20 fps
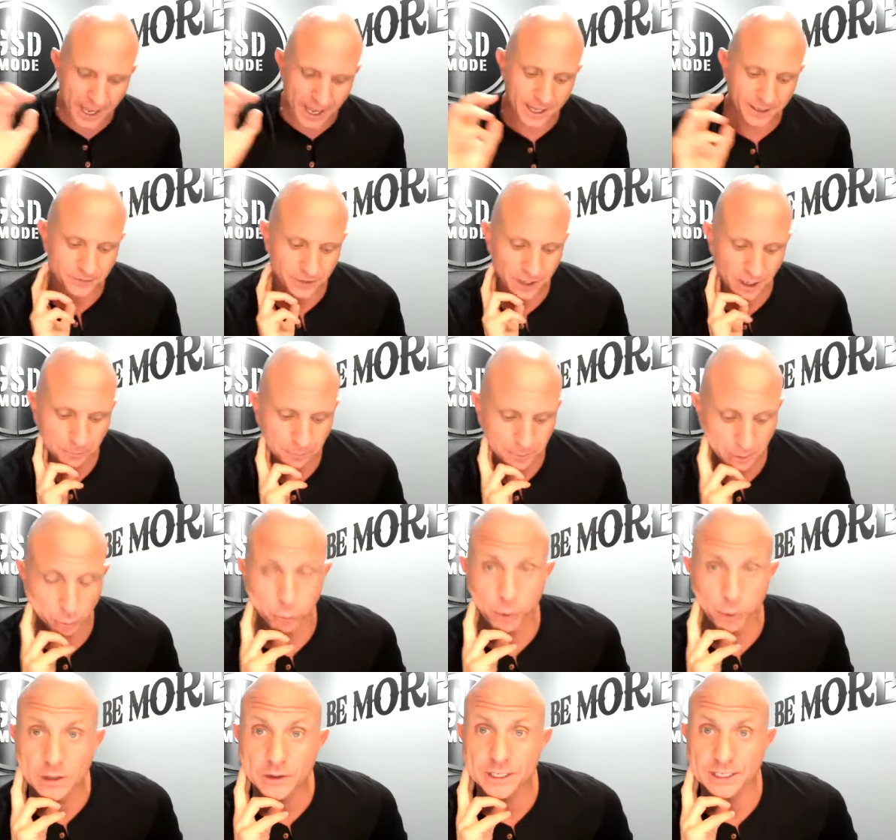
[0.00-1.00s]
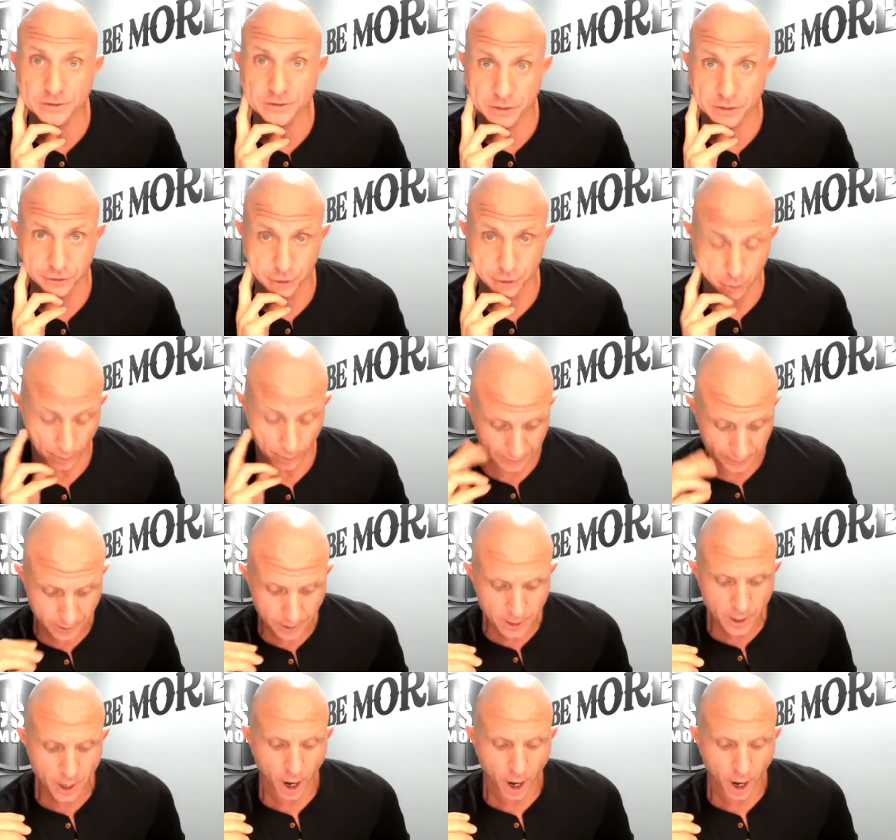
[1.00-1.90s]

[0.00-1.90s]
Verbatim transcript: and uh, be willing to do it